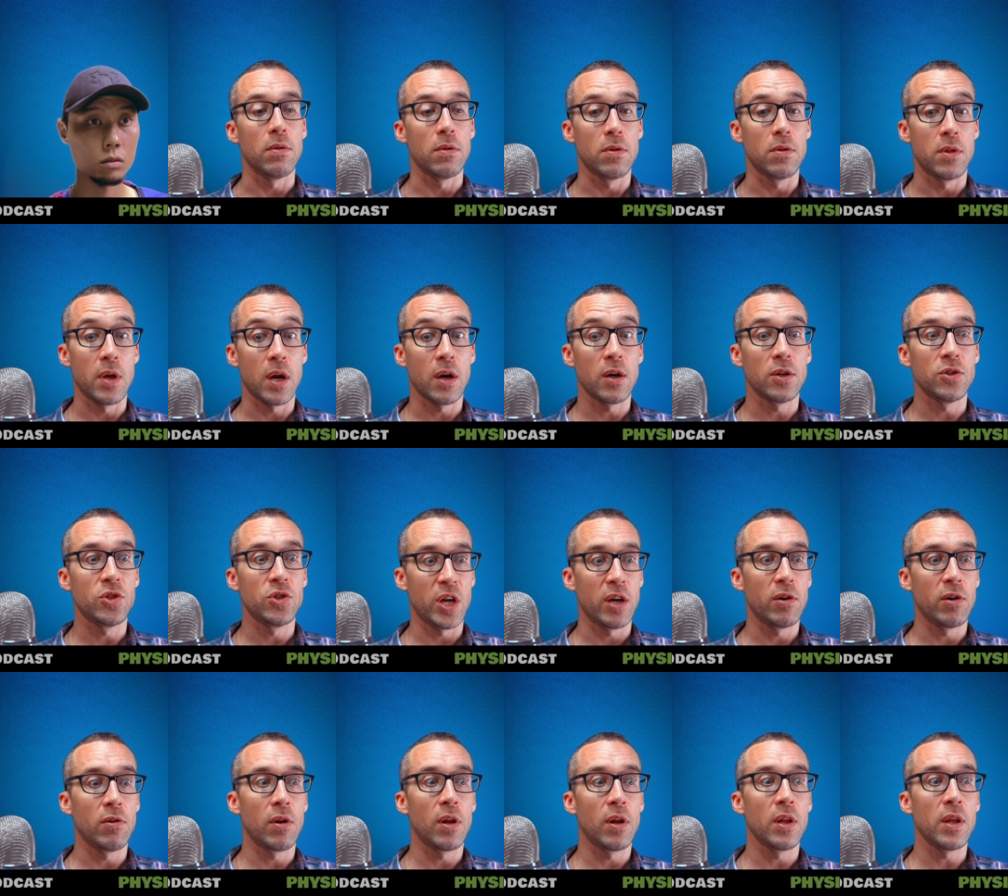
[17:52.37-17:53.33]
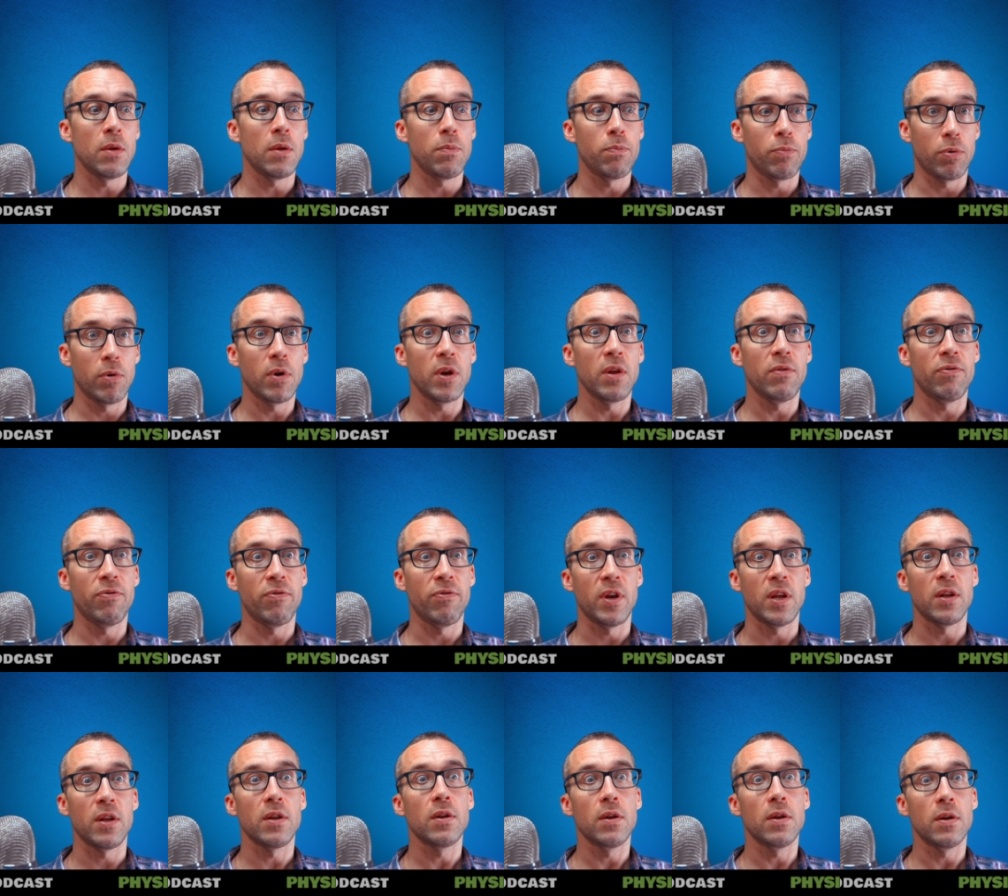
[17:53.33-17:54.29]
They're generally pretty
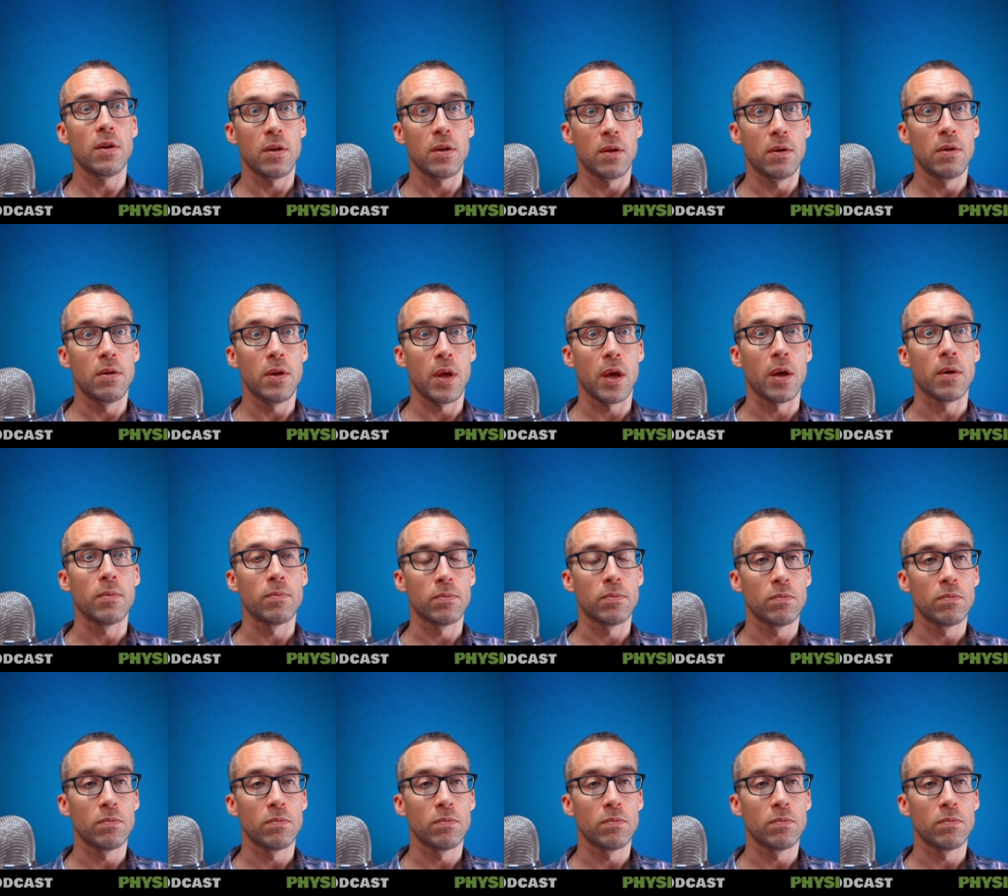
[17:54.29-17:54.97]
fit. Yes. Yeah.